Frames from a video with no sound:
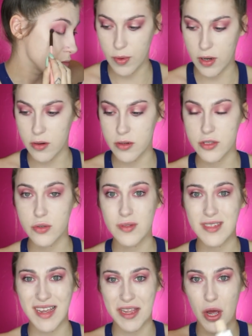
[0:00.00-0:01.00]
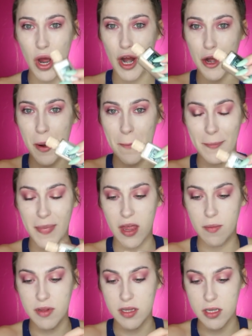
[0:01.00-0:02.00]
We're going to take our
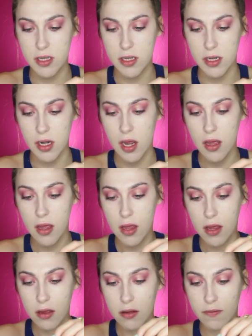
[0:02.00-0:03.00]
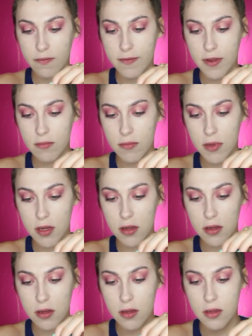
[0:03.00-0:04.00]
Maybelline Fit
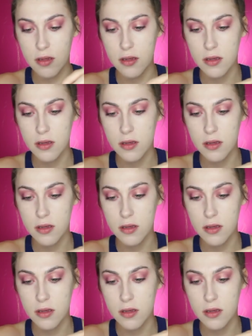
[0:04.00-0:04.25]
Me,